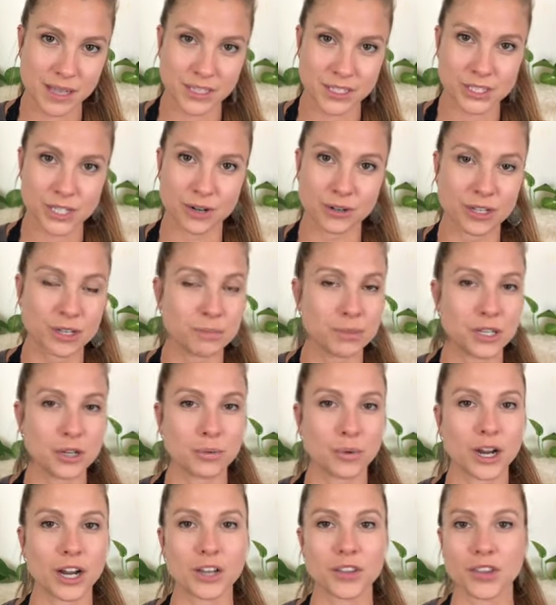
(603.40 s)
melatonin be
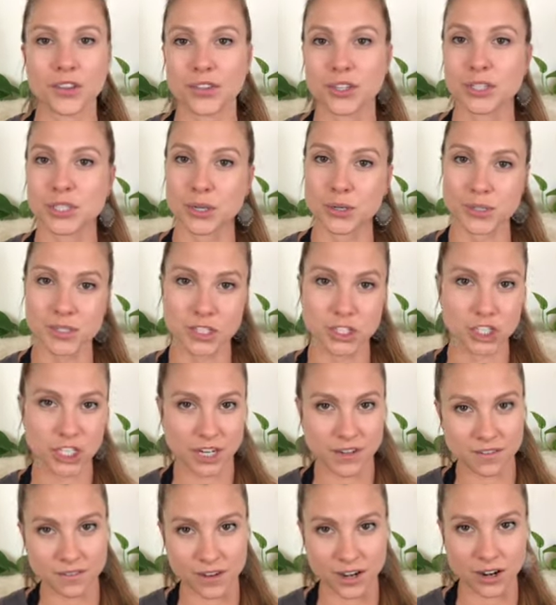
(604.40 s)
aware that the dosage
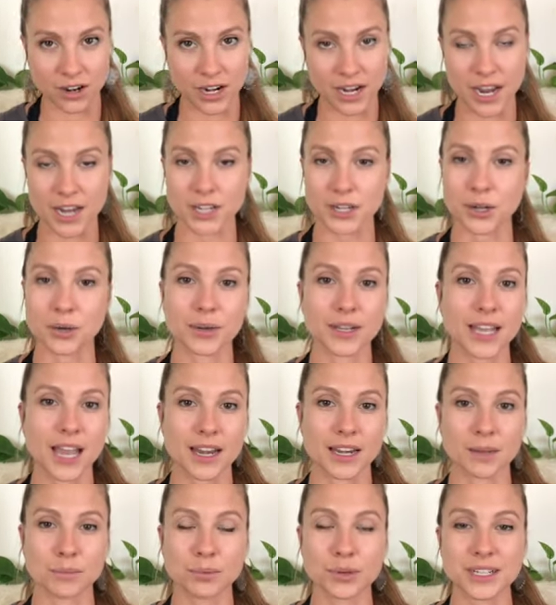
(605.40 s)
can vary i know
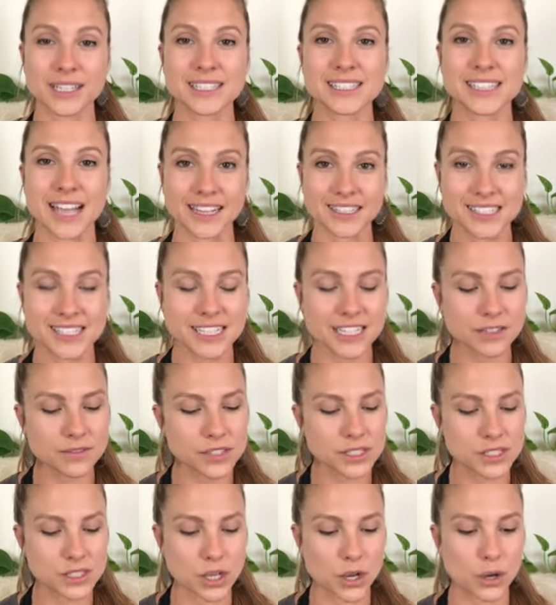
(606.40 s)
again i'm pretty
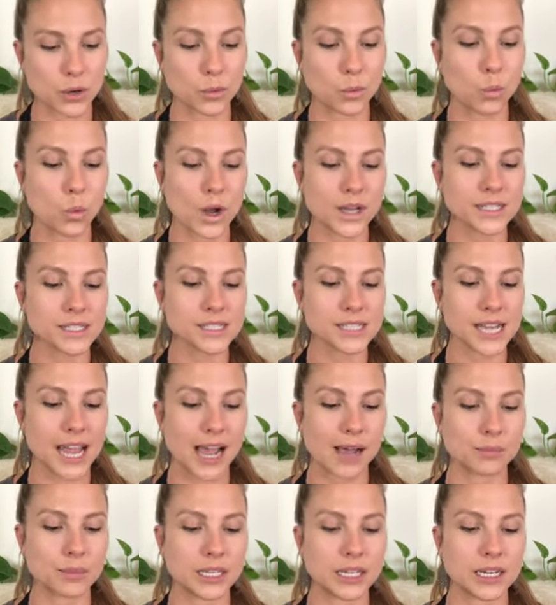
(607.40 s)
sensitive so one
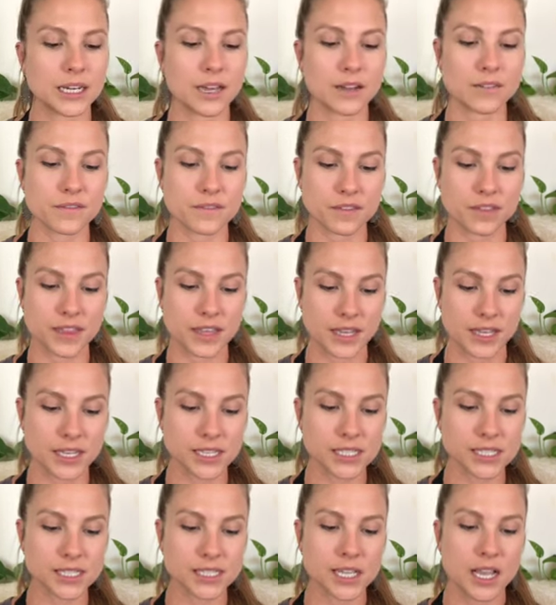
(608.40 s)
tablet of
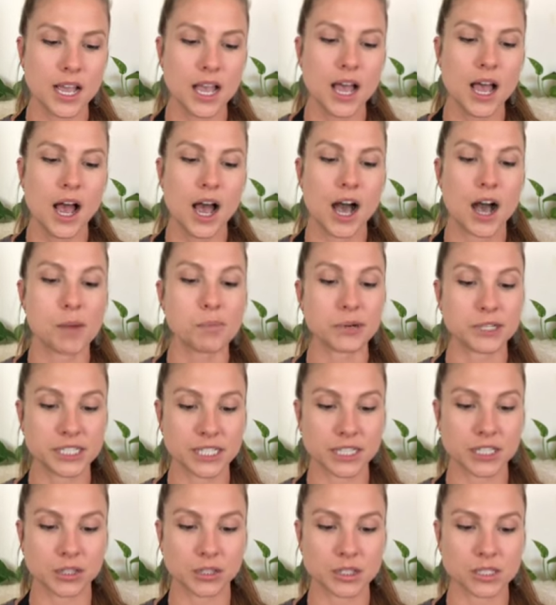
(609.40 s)
this a uh,
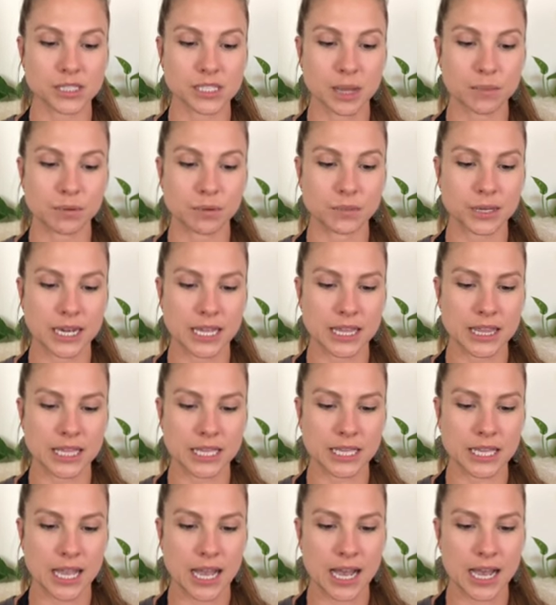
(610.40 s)
particular supplement i
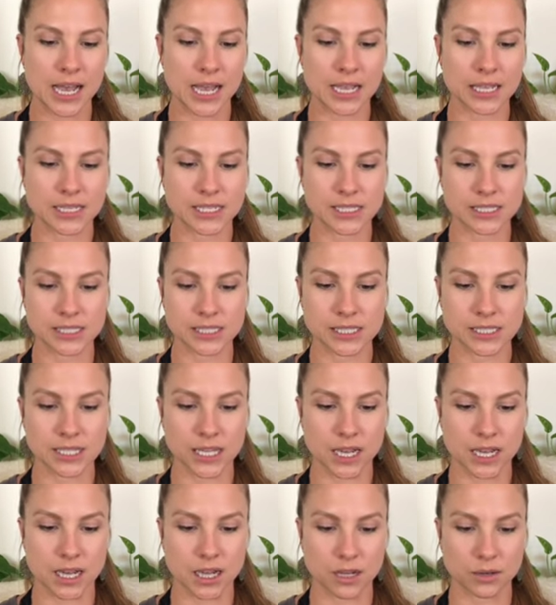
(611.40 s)
think has
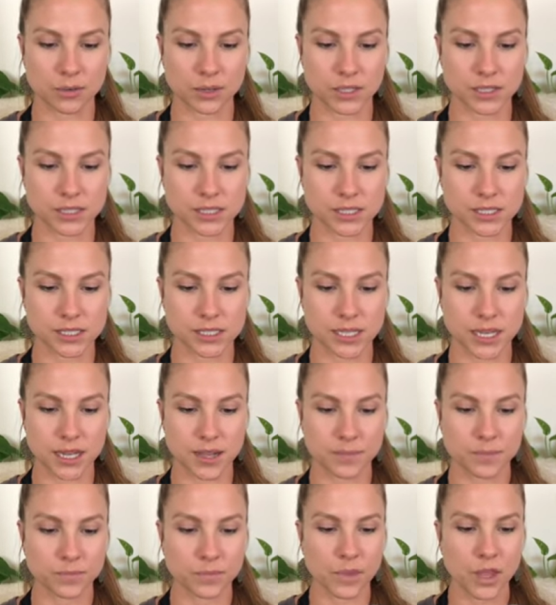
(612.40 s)
uh, where does it
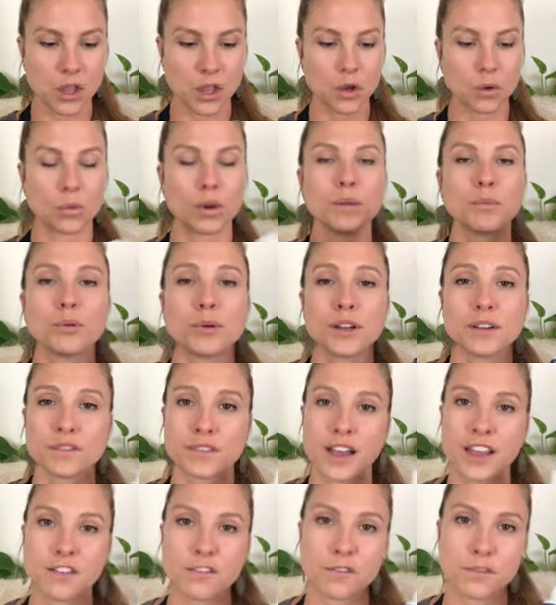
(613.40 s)
say
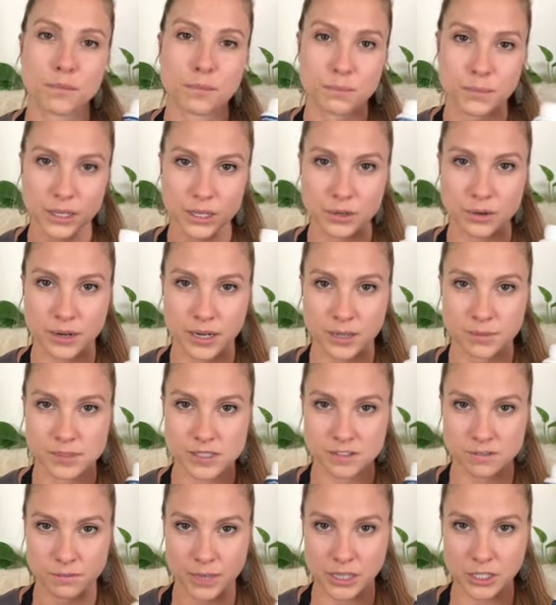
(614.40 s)
1.5
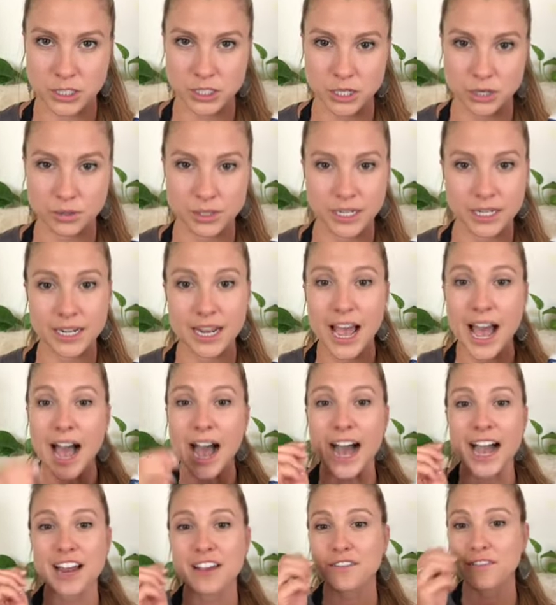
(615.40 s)
milligrams of melatonin.
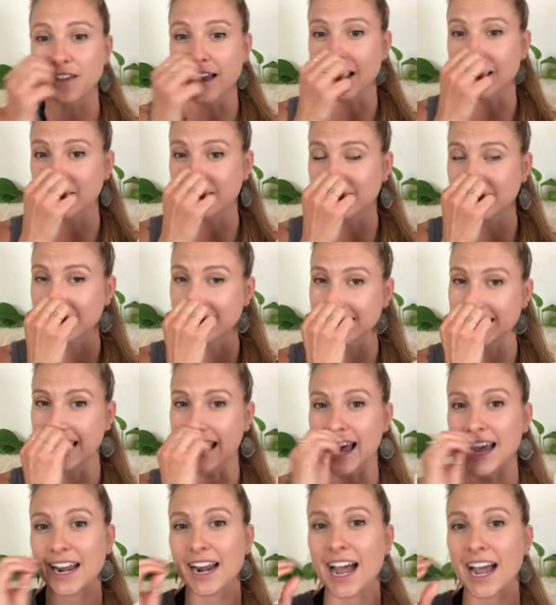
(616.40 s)
I found
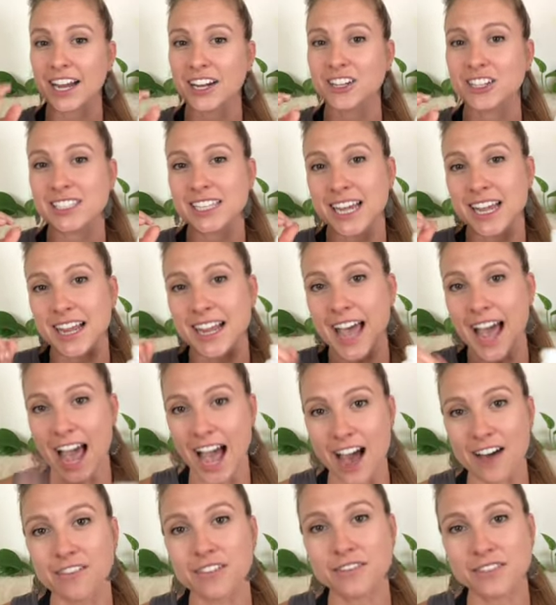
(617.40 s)
that I could take
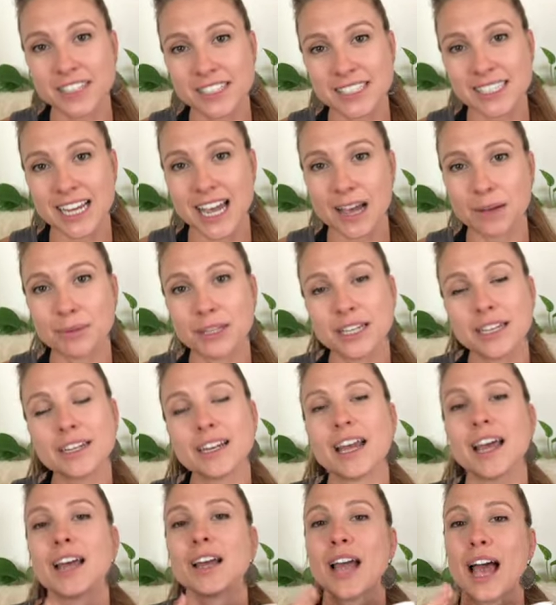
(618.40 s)
half of this
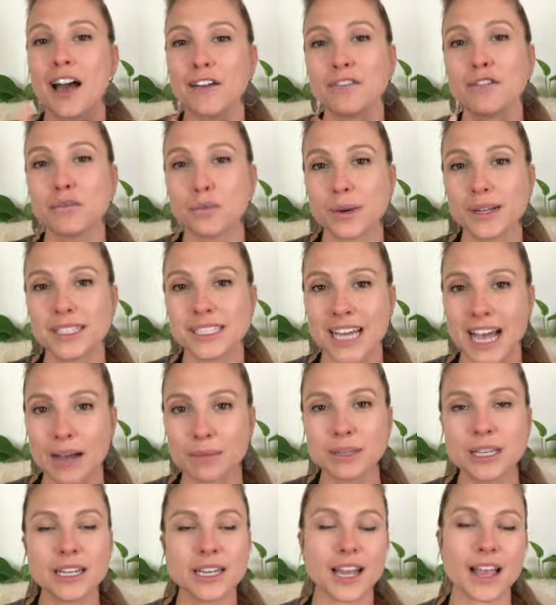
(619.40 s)
tablet, half of one
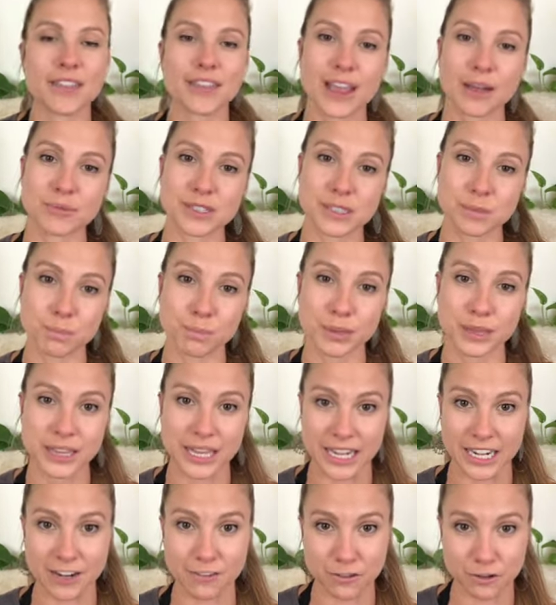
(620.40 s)
tablet, and that was
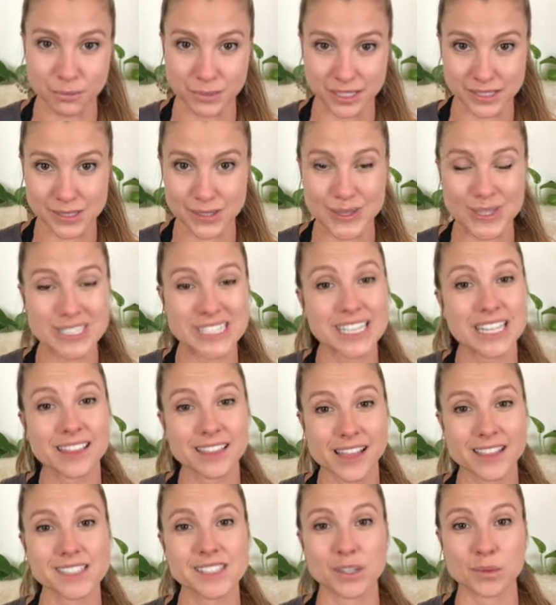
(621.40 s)
plenty for me. So that's
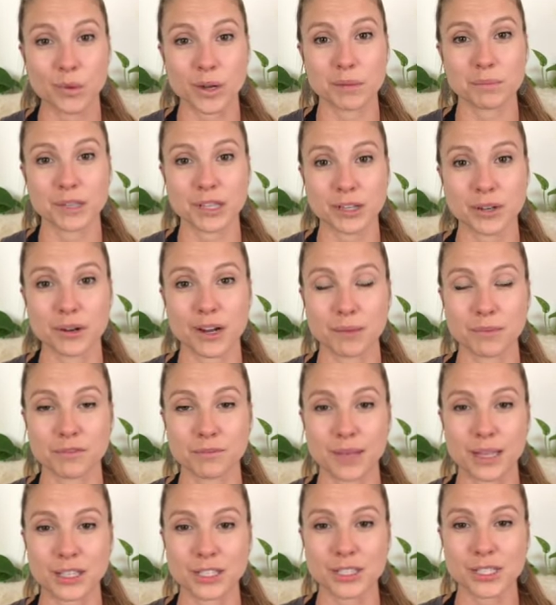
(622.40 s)
like less than one milligram
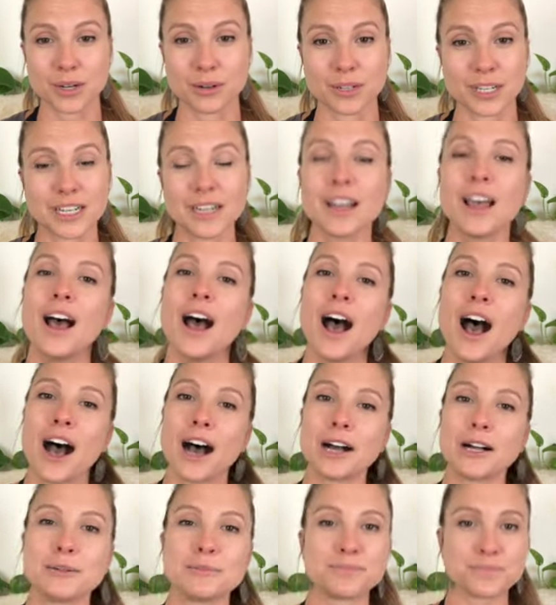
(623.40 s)
of melatonin.
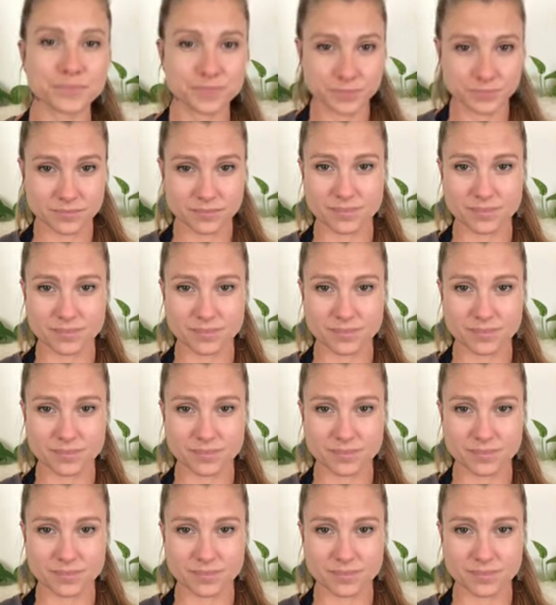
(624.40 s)
Um,